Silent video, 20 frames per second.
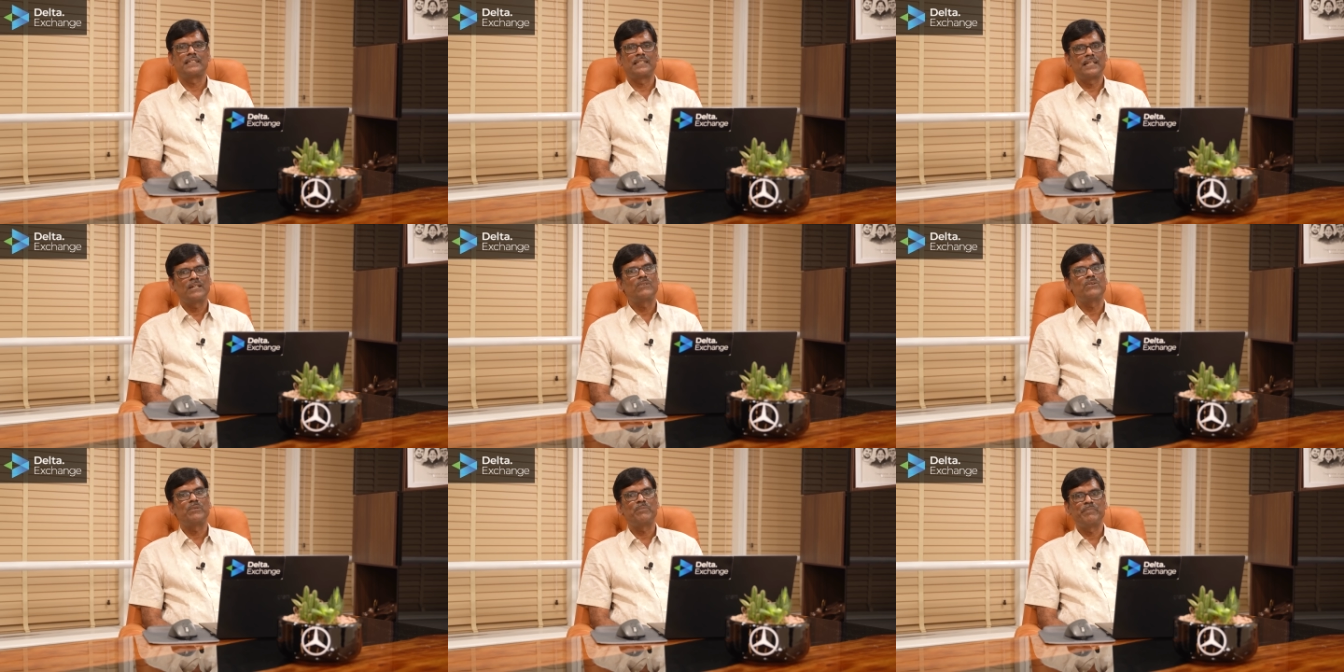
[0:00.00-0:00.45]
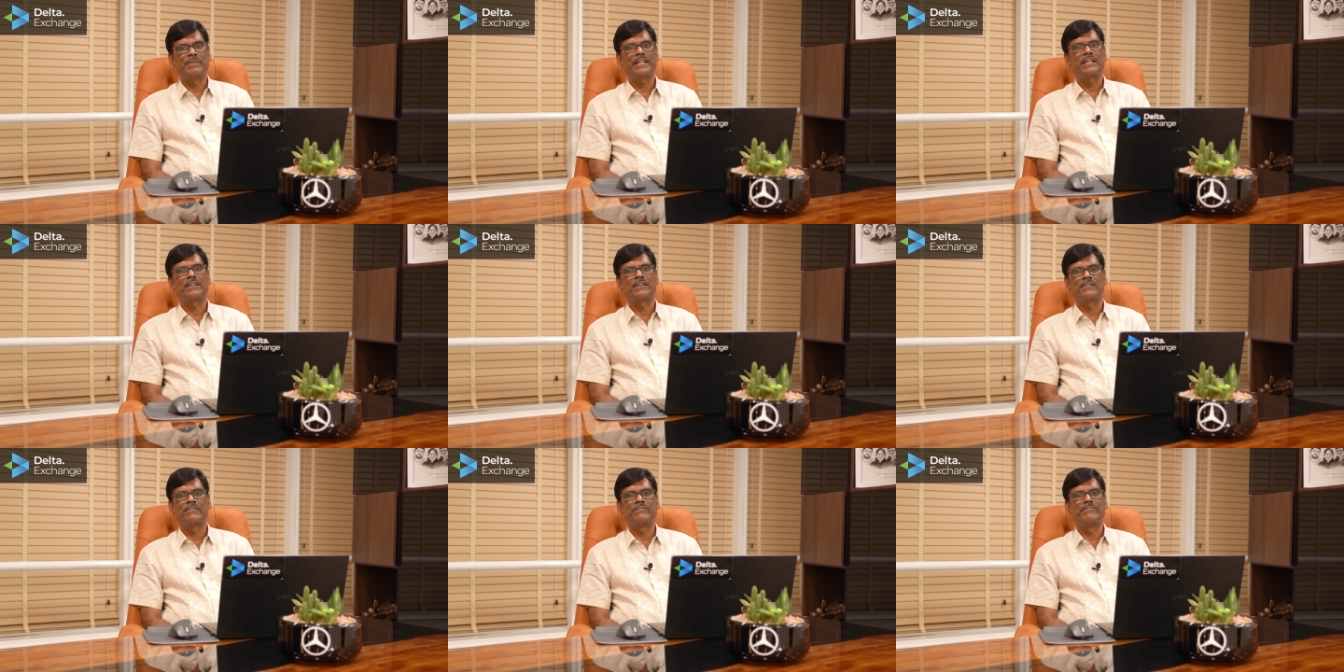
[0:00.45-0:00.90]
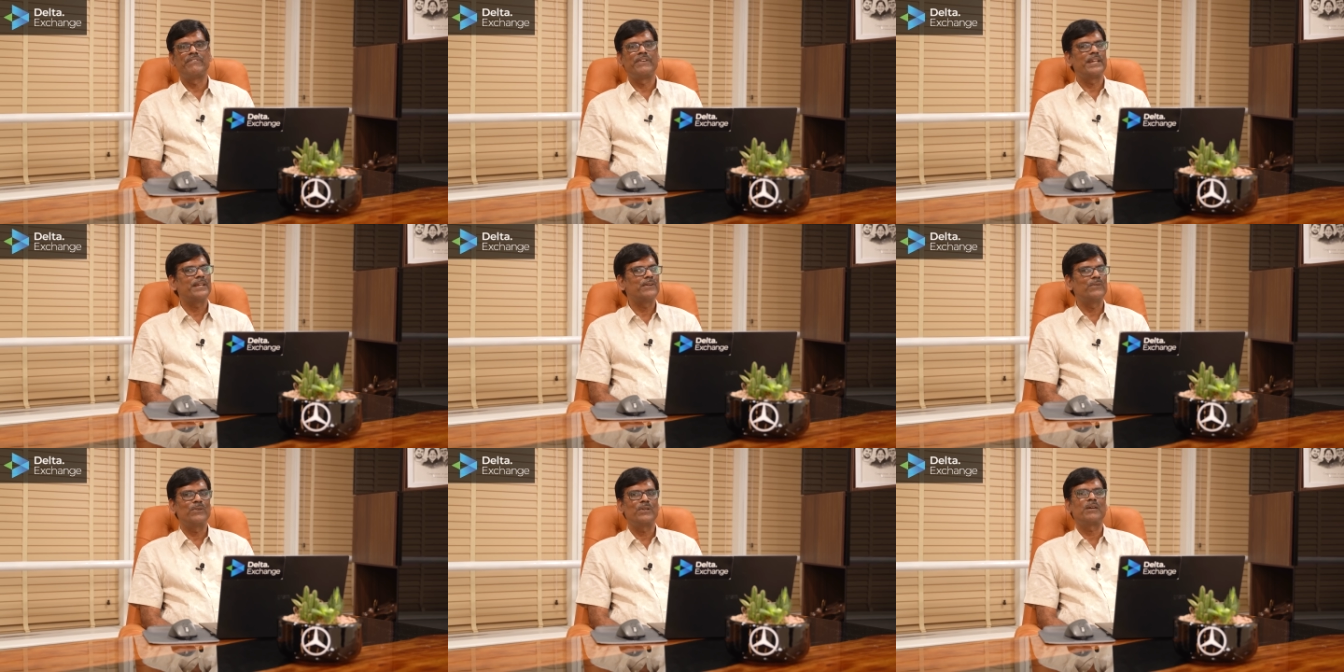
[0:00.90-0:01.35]
they could make
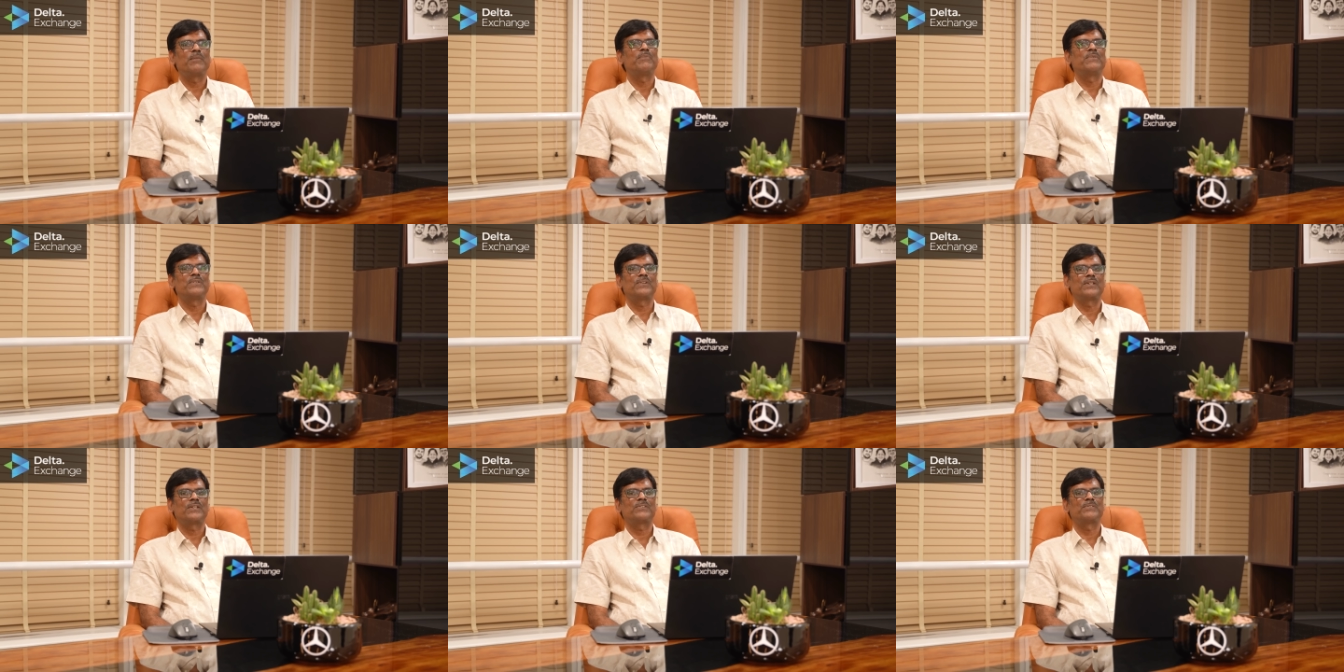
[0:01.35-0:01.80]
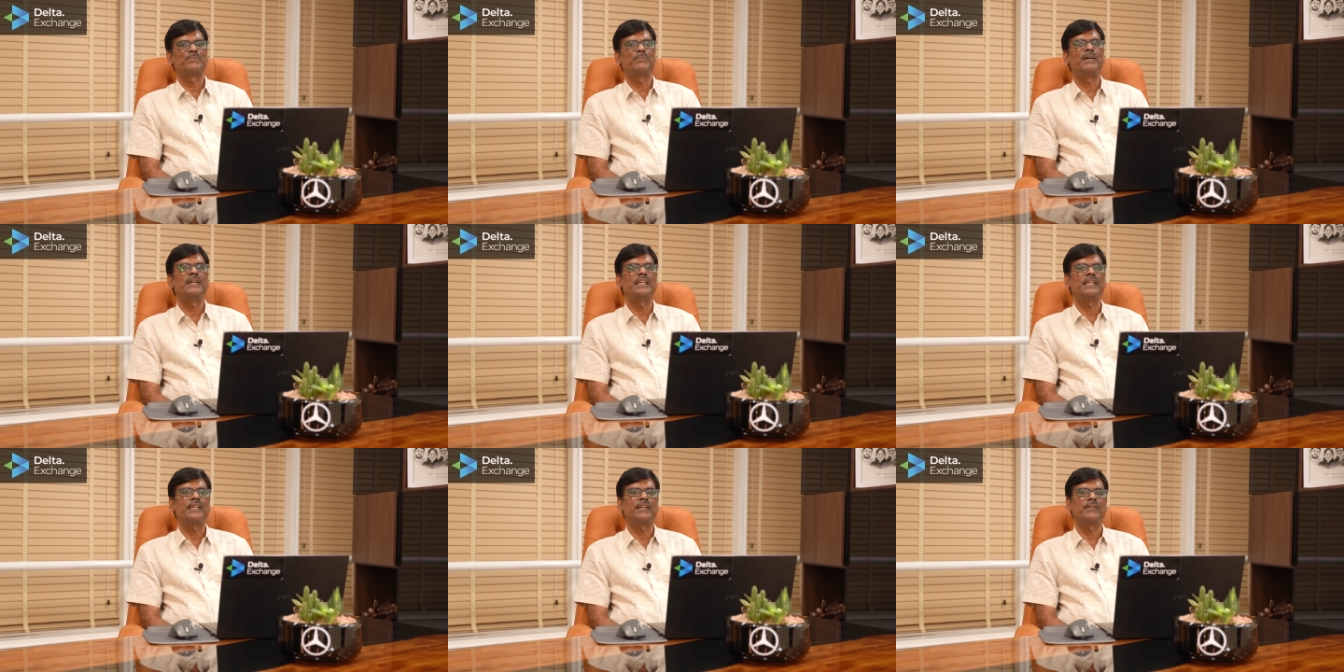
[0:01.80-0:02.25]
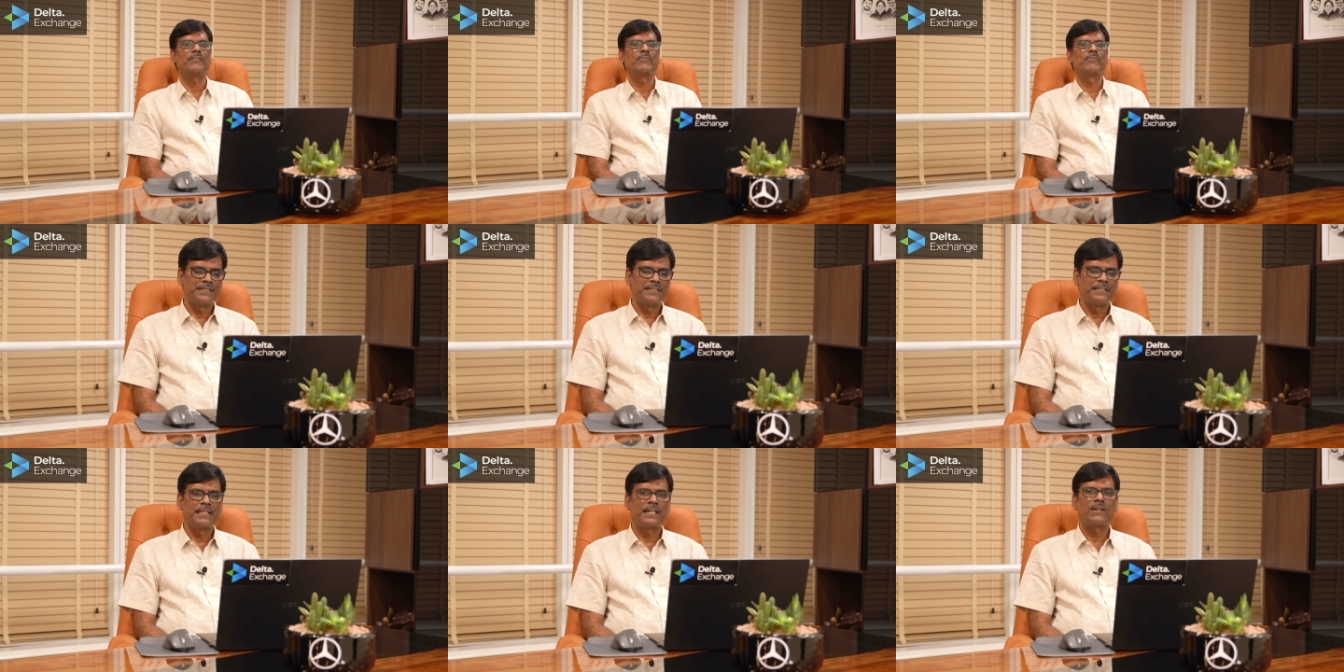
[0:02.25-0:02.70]
very good amount of money.
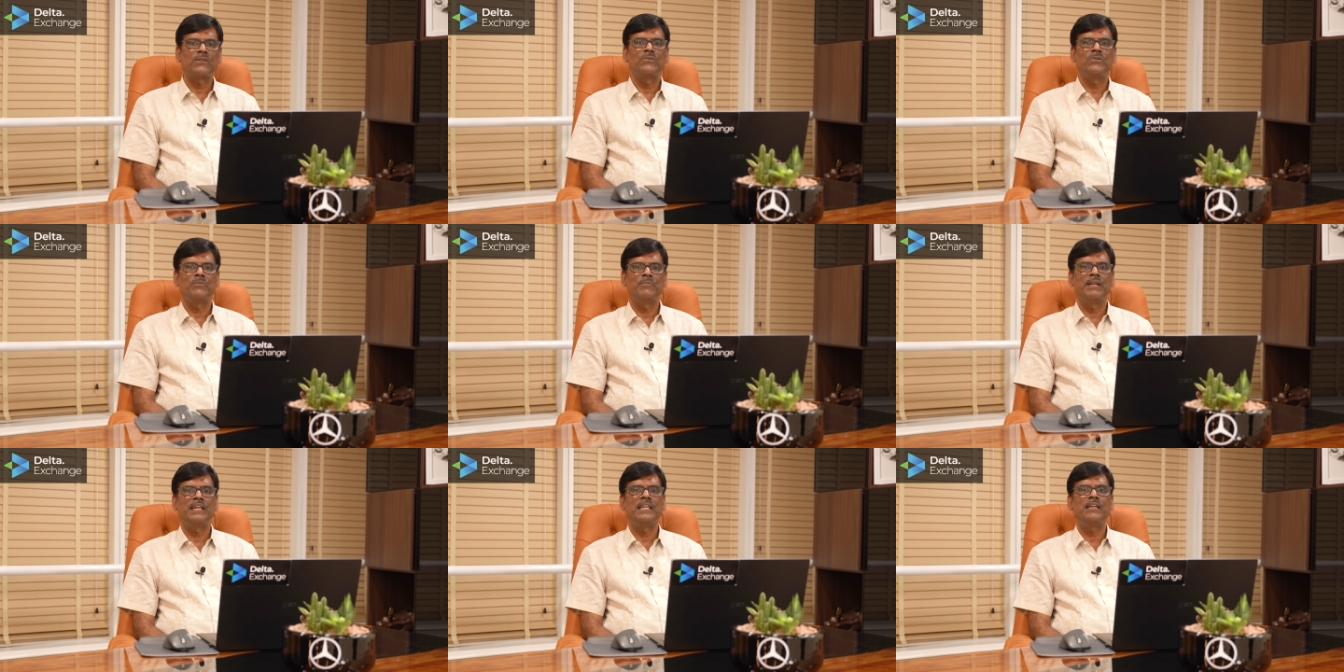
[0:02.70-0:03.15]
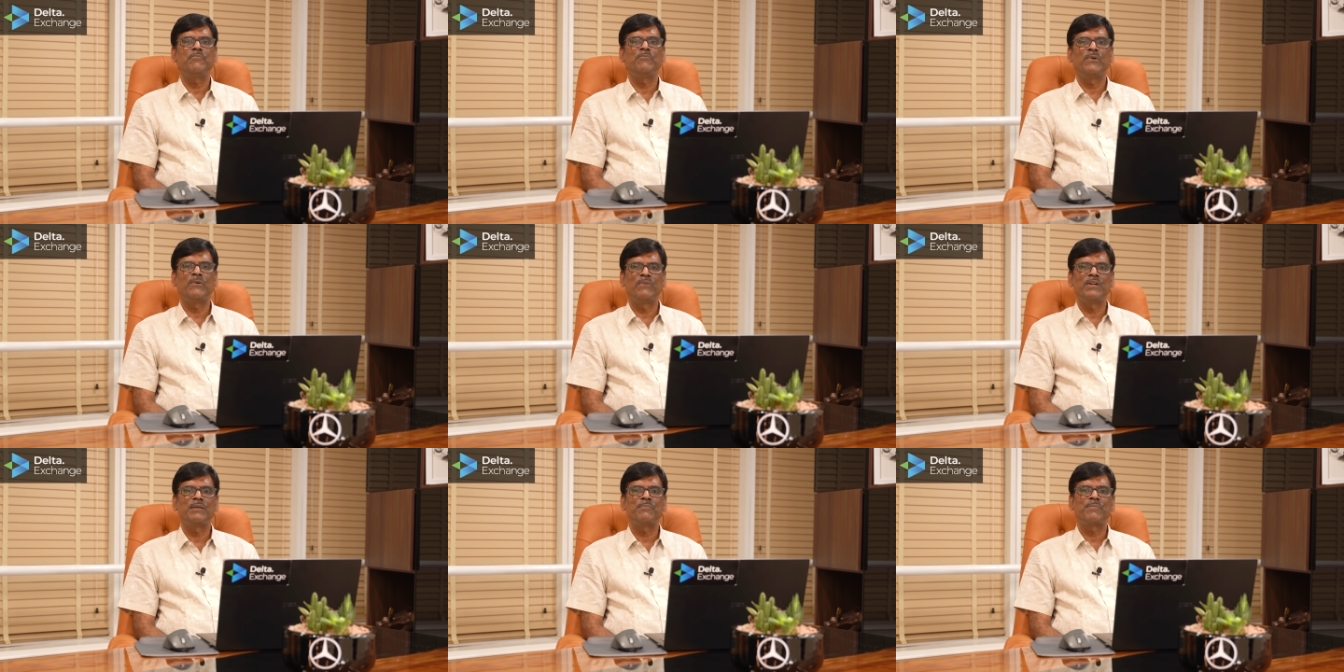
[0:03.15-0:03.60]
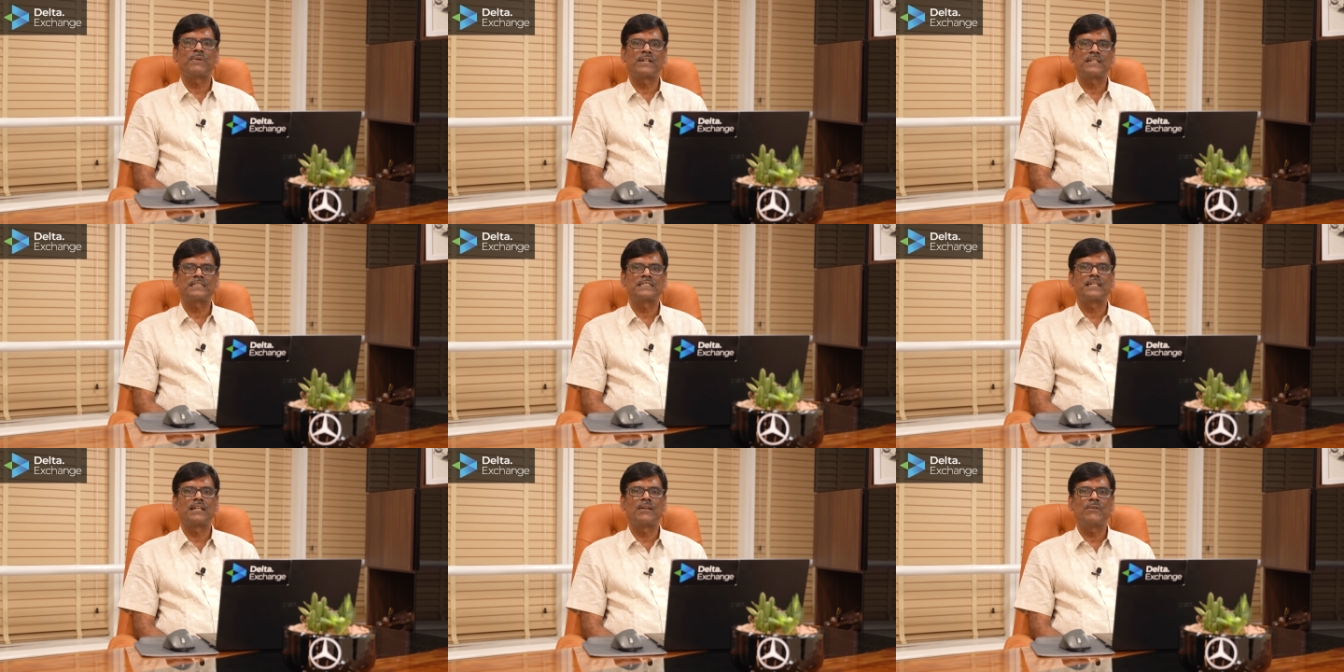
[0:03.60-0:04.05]
There are too many moving
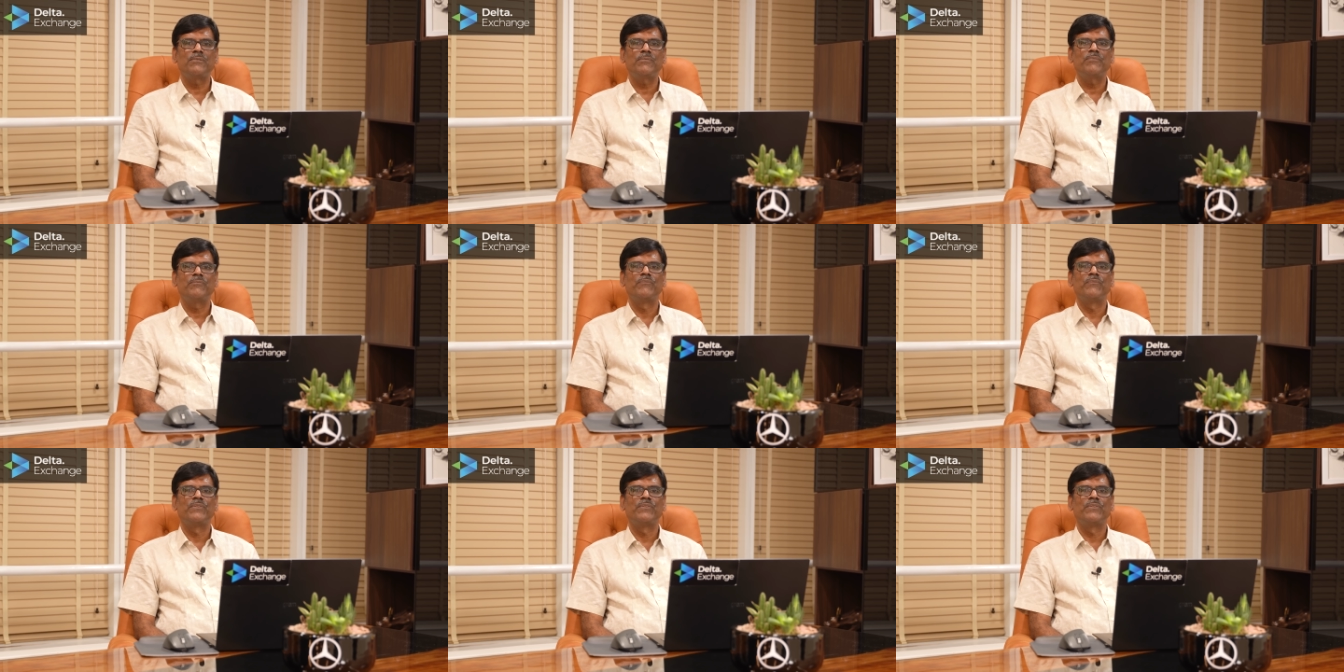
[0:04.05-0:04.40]
parts now,